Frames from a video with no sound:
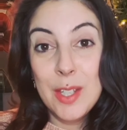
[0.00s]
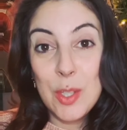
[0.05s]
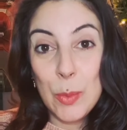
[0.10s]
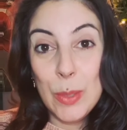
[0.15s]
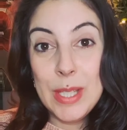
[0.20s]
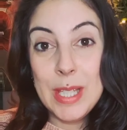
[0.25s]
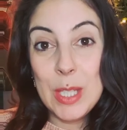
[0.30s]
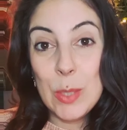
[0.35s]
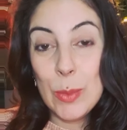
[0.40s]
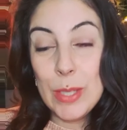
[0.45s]

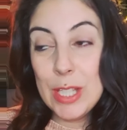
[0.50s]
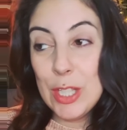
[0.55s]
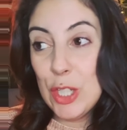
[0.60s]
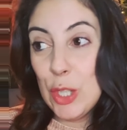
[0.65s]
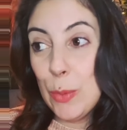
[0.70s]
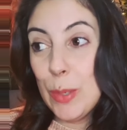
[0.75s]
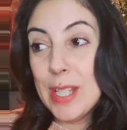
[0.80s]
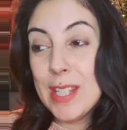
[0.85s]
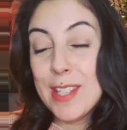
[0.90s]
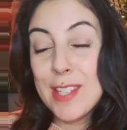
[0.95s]

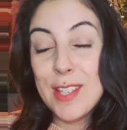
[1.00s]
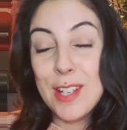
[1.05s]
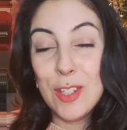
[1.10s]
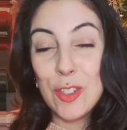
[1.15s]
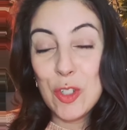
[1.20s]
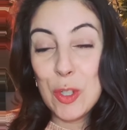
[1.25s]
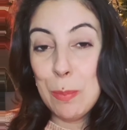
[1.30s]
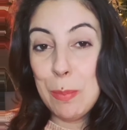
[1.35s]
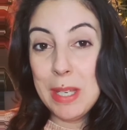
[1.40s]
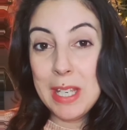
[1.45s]
2022 is
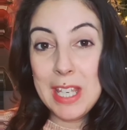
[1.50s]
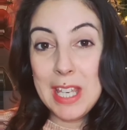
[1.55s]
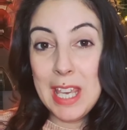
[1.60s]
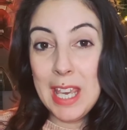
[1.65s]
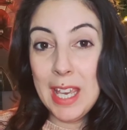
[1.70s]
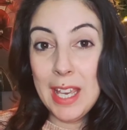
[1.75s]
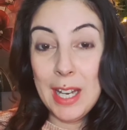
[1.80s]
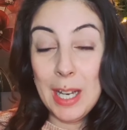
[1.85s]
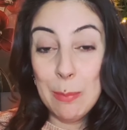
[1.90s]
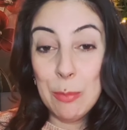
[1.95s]
such a big
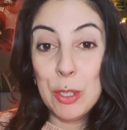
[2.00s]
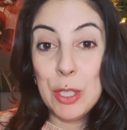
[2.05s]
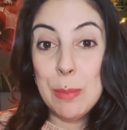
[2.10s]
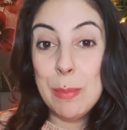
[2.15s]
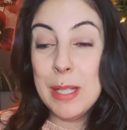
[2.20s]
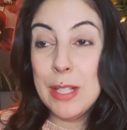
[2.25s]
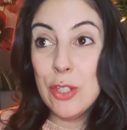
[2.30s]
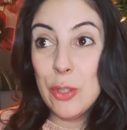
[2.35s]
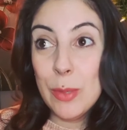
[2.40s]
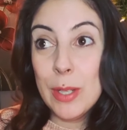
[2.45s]
year and i'm going
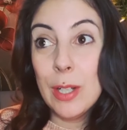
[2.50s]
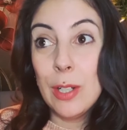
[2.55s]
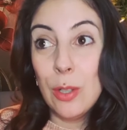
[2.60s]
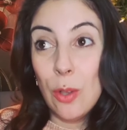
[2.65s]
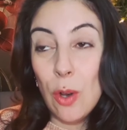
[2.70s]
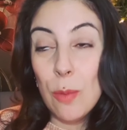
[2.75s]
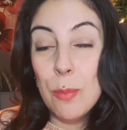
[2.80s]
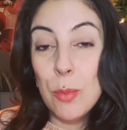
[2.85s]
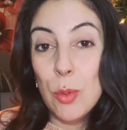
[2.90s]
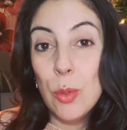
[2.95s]
to be doing a
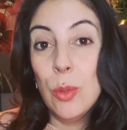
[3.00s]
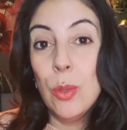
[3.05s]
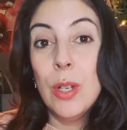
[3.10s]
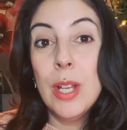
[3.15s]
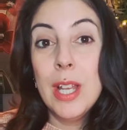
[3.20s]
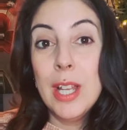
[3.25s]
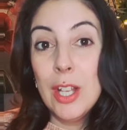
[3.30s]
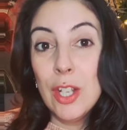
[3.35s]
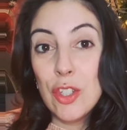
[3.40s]
lot more